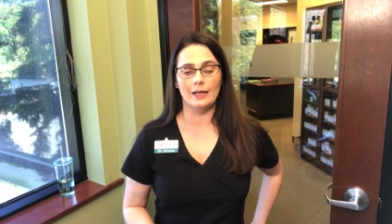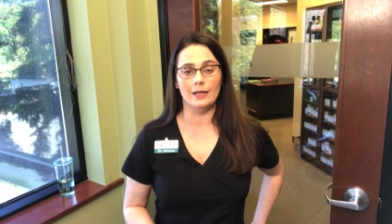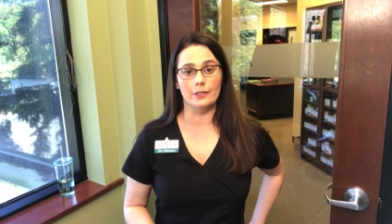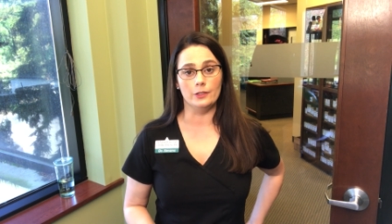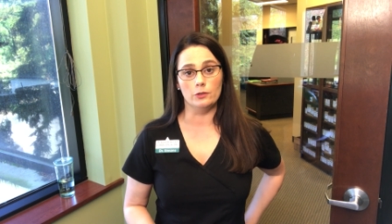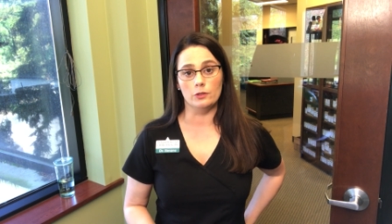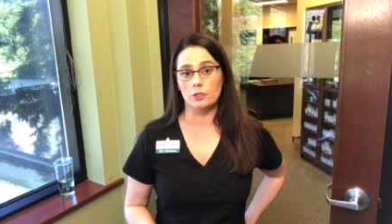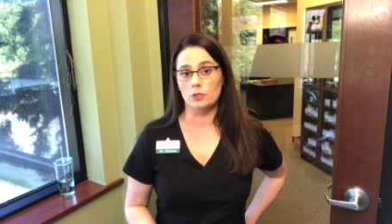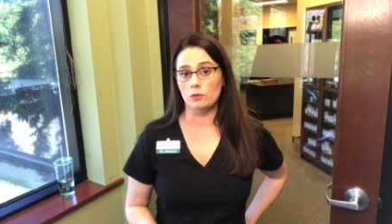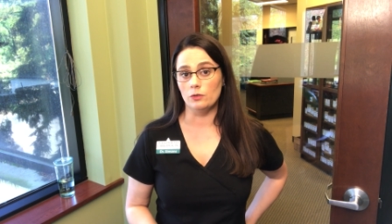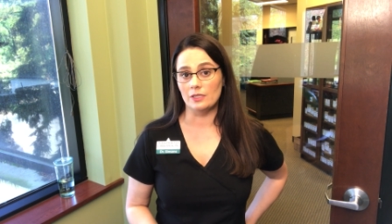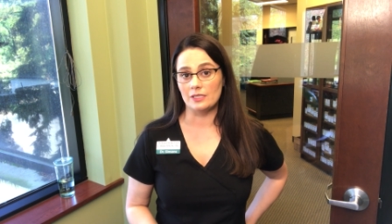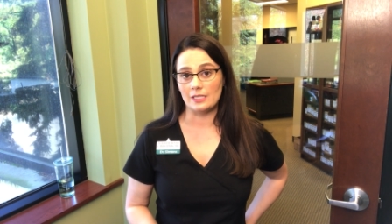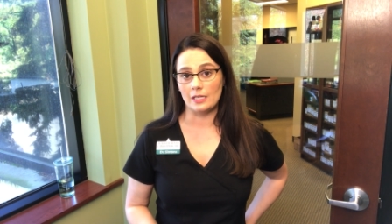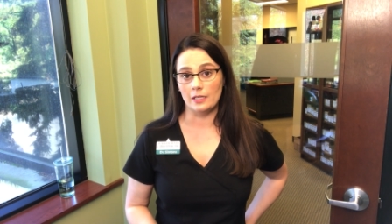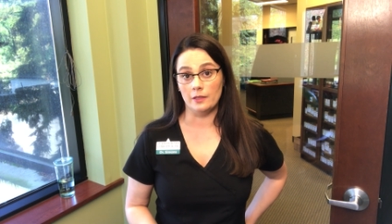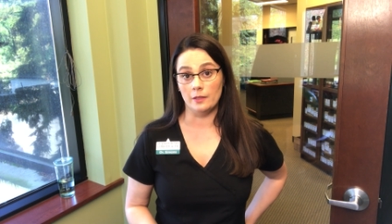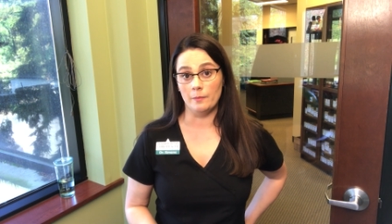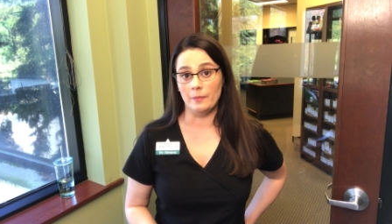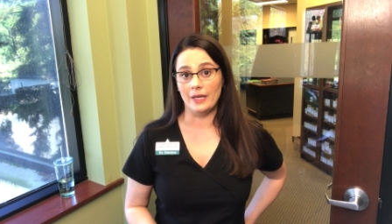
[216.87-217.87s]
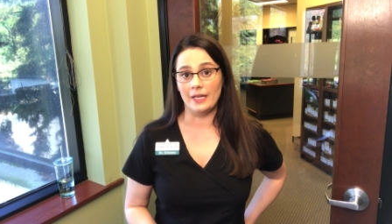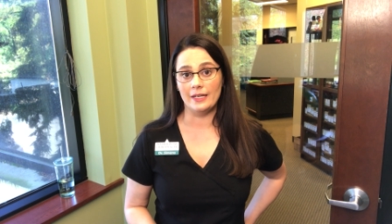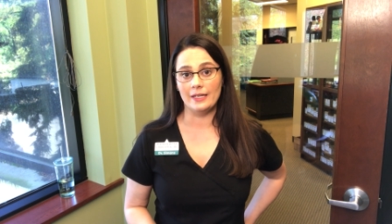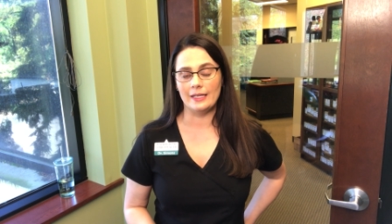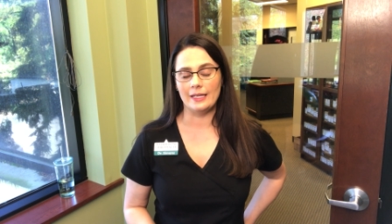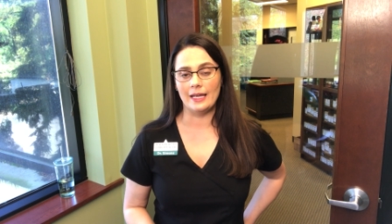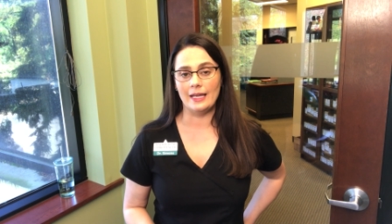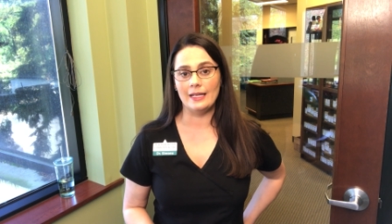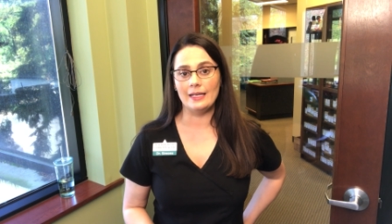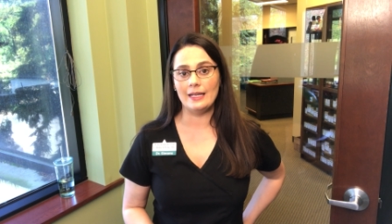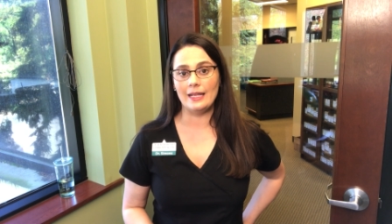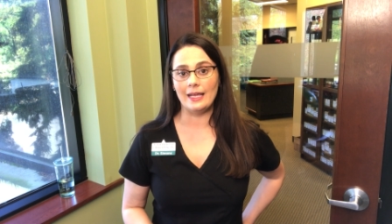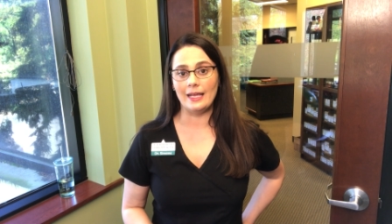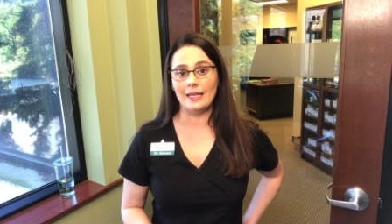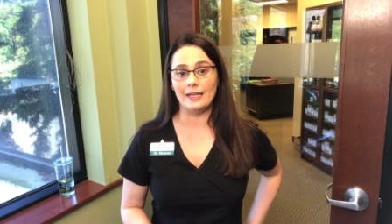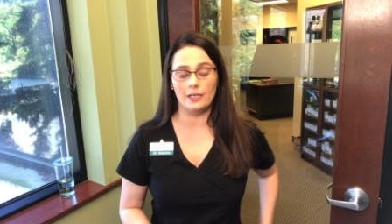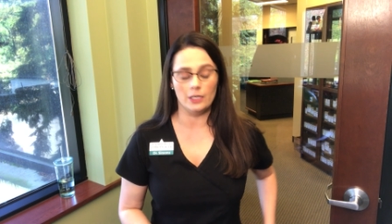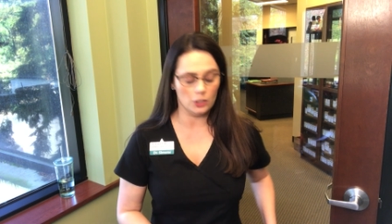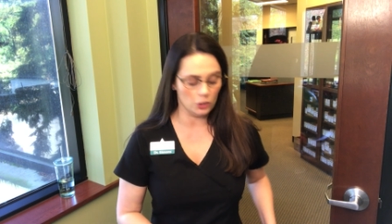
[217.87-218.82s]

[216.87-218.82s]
You could do this on the bed again, and